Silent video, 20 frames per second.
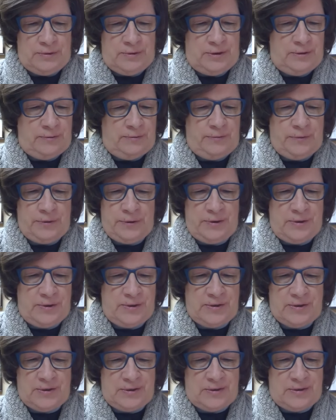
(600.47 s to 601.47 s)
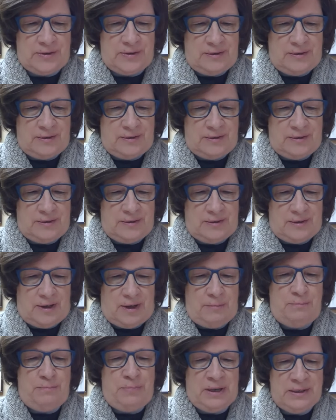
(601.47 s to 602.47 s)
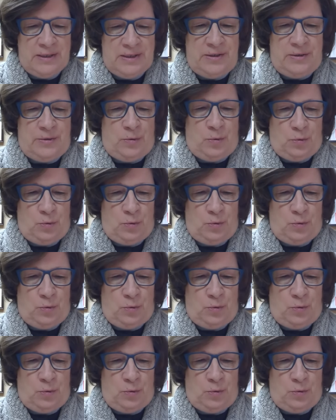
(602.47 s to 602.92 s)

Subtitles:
diverse, abundant